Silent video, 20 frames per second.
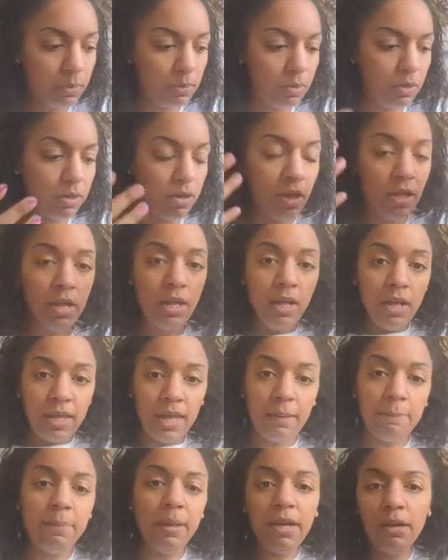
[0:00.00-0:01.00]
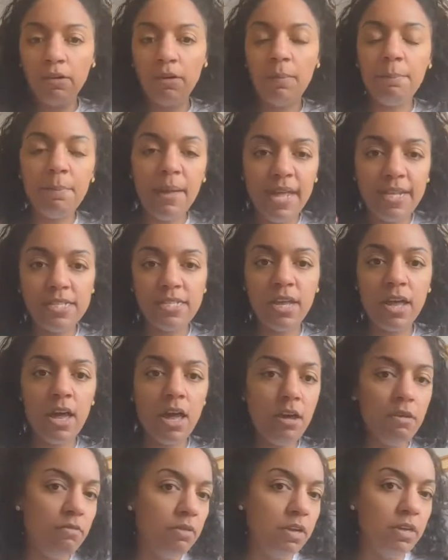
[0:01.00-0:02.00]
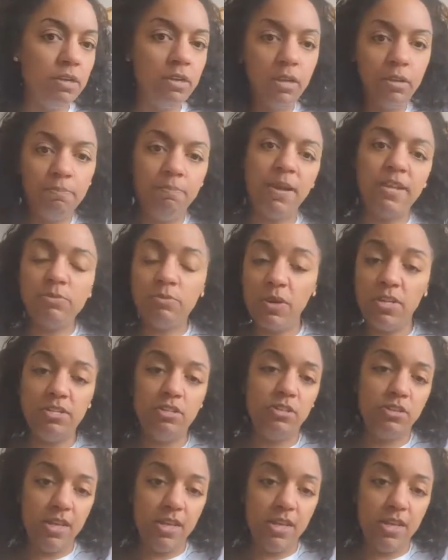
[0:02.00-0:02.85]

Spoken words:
we want to get bigger and better, and the best way to